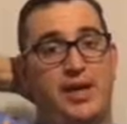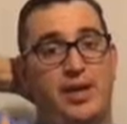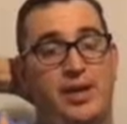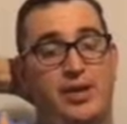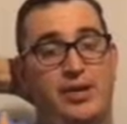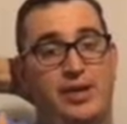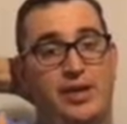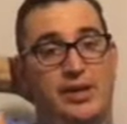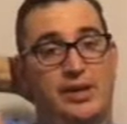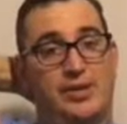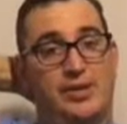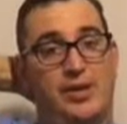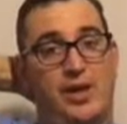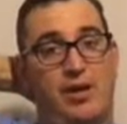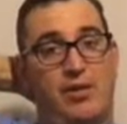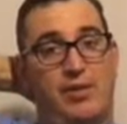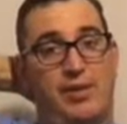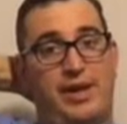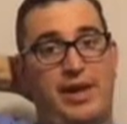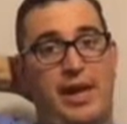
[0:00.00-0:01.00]
And you're going to
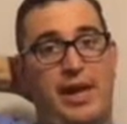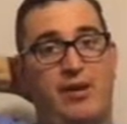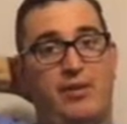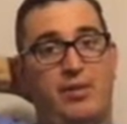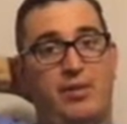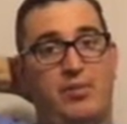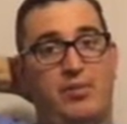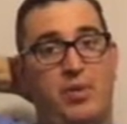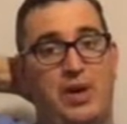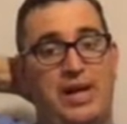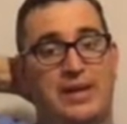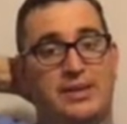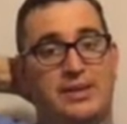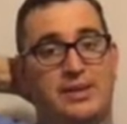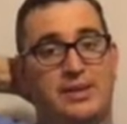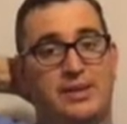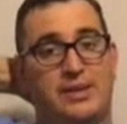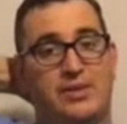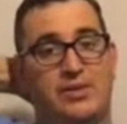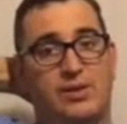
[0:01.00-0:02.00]
start with the outer
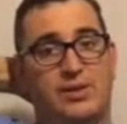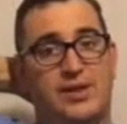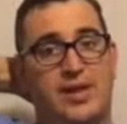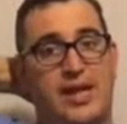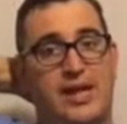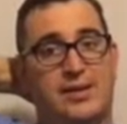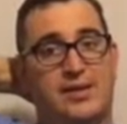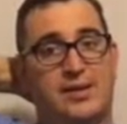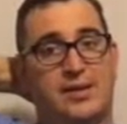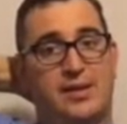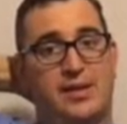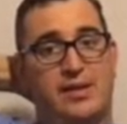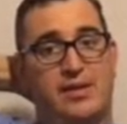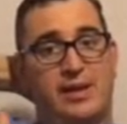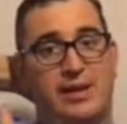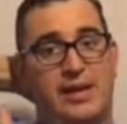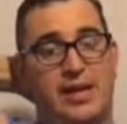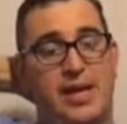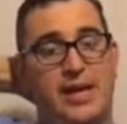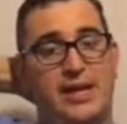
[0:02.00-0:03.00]
breast towards the
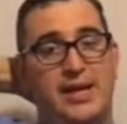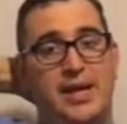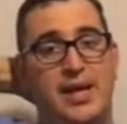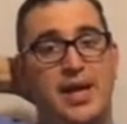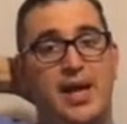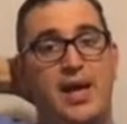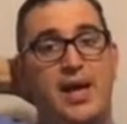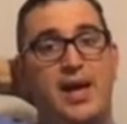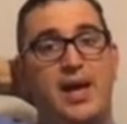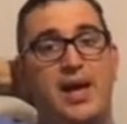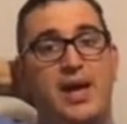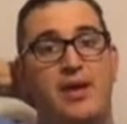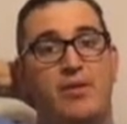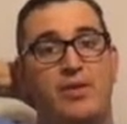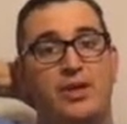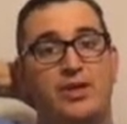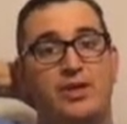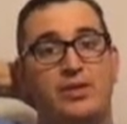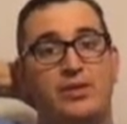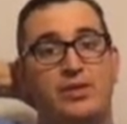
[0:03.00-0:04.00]
axillary line. And
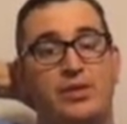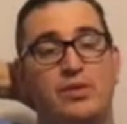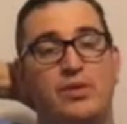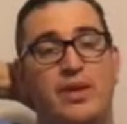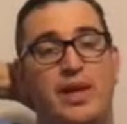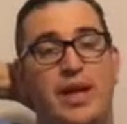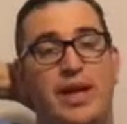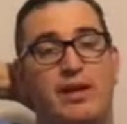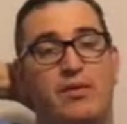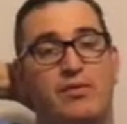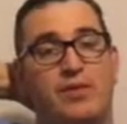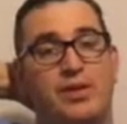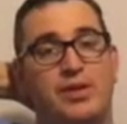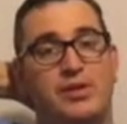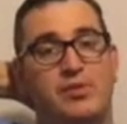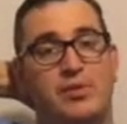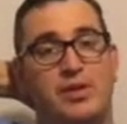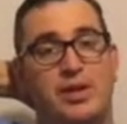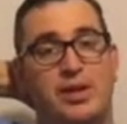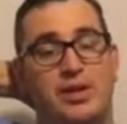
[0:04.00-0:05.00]
when you do that,
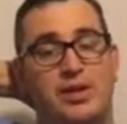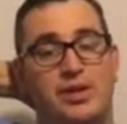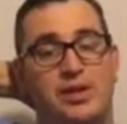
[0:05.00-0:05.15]
what you want